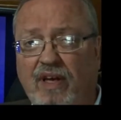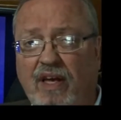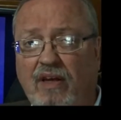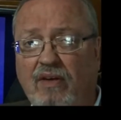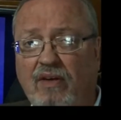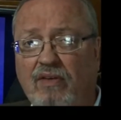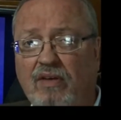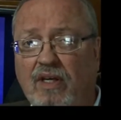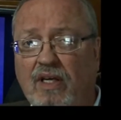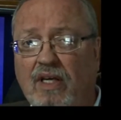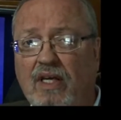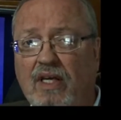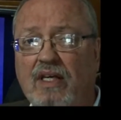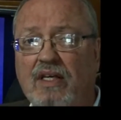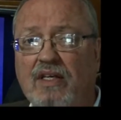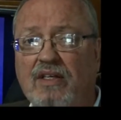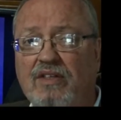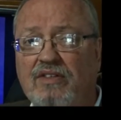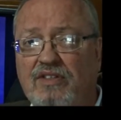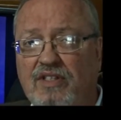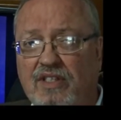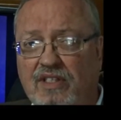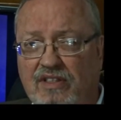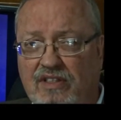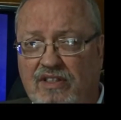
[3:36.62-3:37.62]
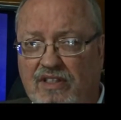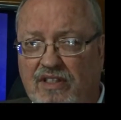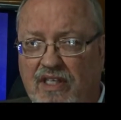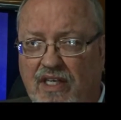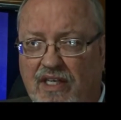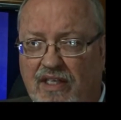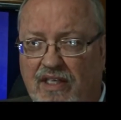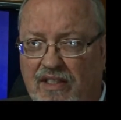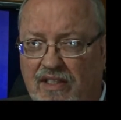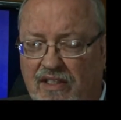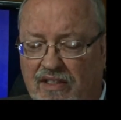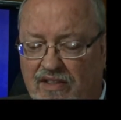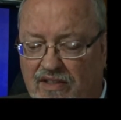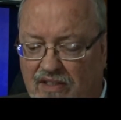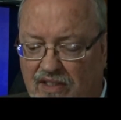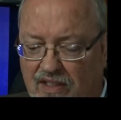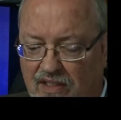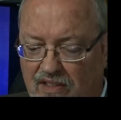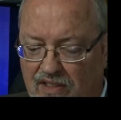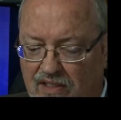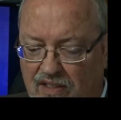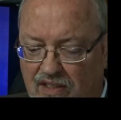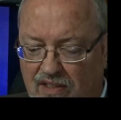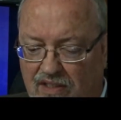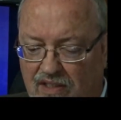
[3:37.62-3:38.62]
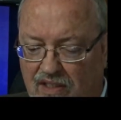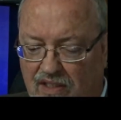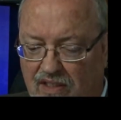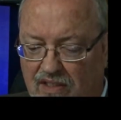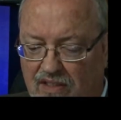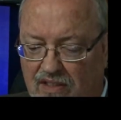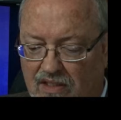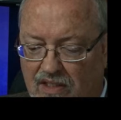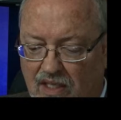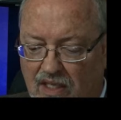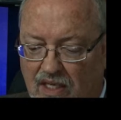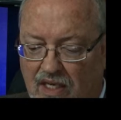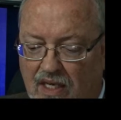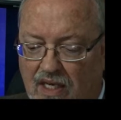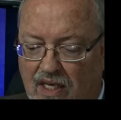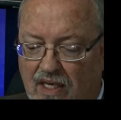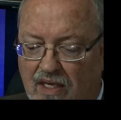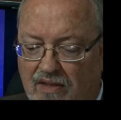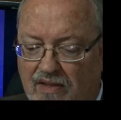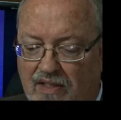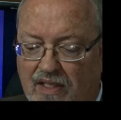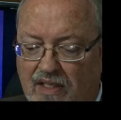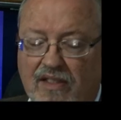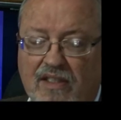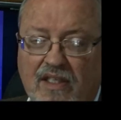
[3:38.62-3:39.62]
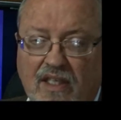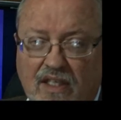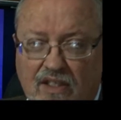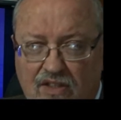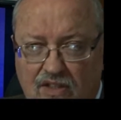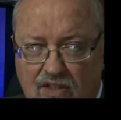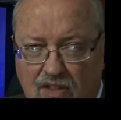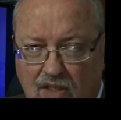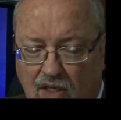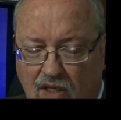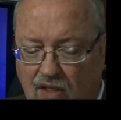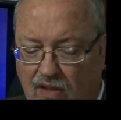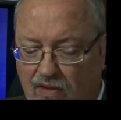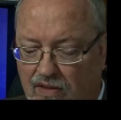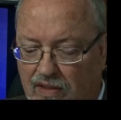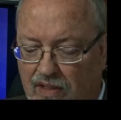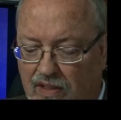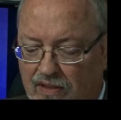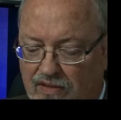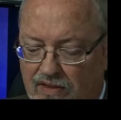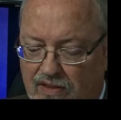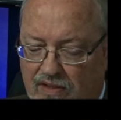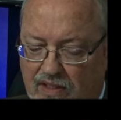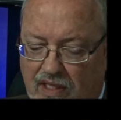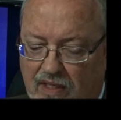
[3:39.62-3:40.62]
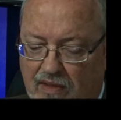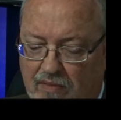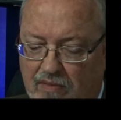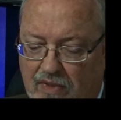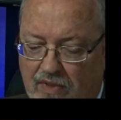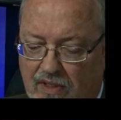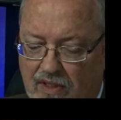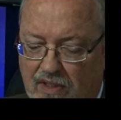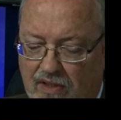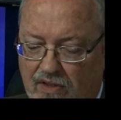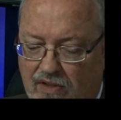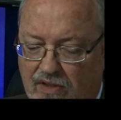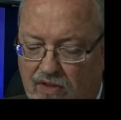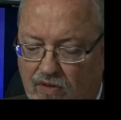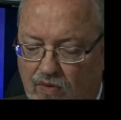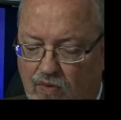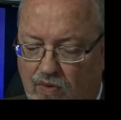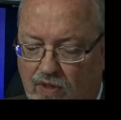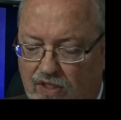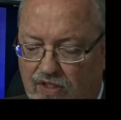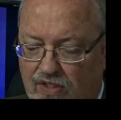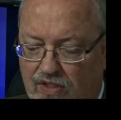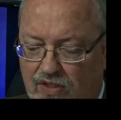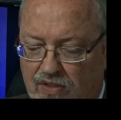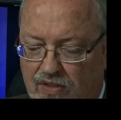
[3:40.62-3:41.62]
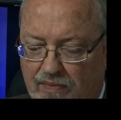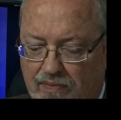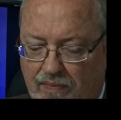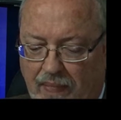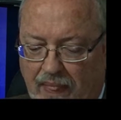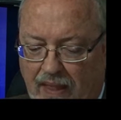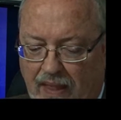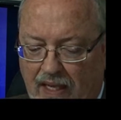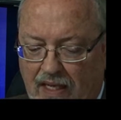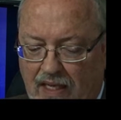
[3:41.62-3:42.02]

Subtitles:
found since 1966 that does call that statement into question,